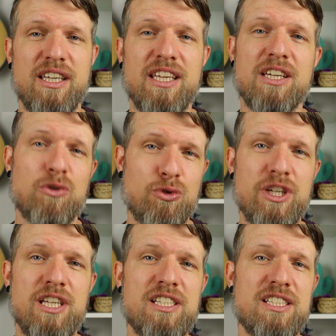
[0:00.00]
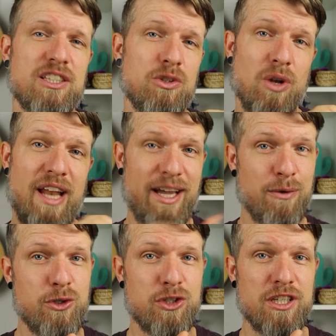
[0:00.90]
increase your
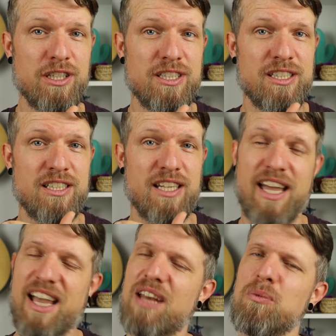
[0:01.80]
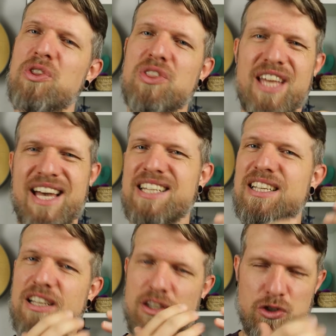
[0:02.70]
language skills and with that
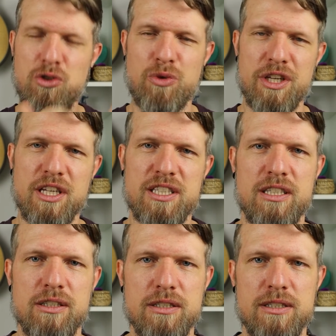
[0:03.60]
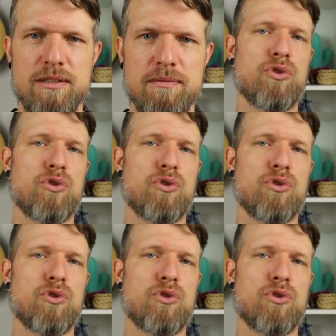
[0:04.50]
your reading skills.